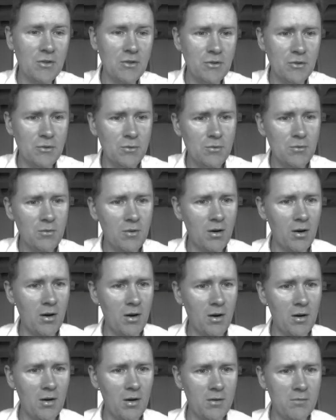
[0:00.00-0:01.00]
you
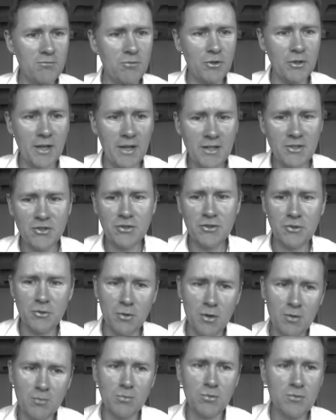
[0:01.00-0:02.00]
are an agent, you
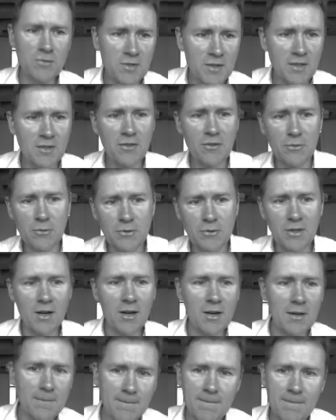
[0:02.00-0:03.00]
are moving through
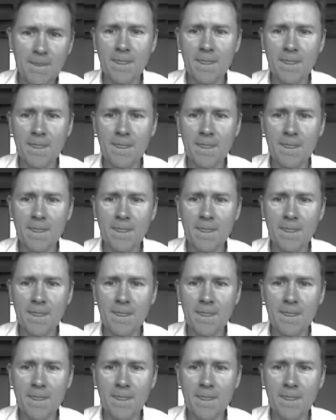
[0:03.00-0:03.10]
time,